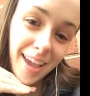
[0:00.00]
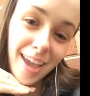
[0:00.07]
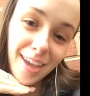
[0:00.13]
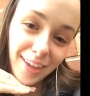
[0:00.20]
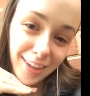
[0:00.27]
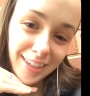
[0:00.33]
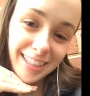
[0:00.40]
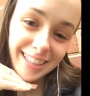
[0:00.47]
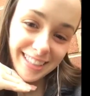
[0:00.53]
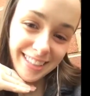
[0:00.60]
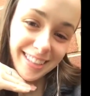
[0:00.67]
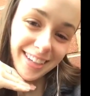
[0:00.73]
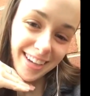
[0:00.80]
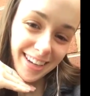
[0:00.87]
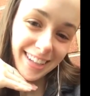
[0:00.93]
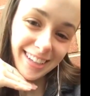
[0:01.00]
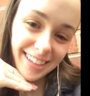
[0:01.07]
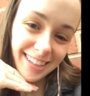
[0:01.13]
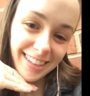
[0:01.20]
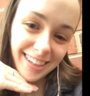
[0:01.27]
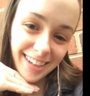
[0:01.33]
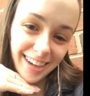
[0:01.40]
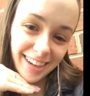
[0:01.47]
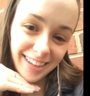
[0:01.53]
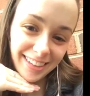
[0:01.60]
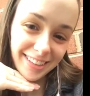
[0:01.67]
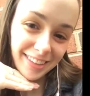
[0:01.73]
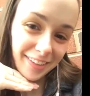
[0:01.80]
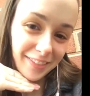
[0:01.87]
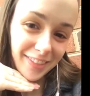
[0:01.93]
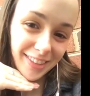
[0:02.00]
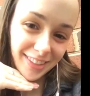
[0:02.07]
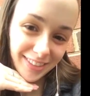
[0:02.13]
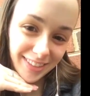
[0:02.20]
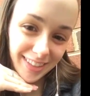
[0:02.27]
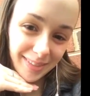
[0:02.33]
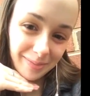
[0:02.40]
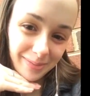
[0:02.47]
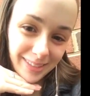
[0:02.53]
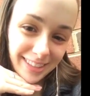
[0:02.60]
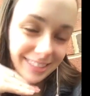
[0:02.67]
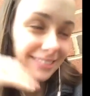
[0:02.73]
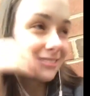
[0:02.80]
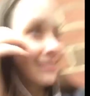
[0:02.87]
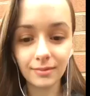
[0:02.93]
you can still get into the college of your dreams.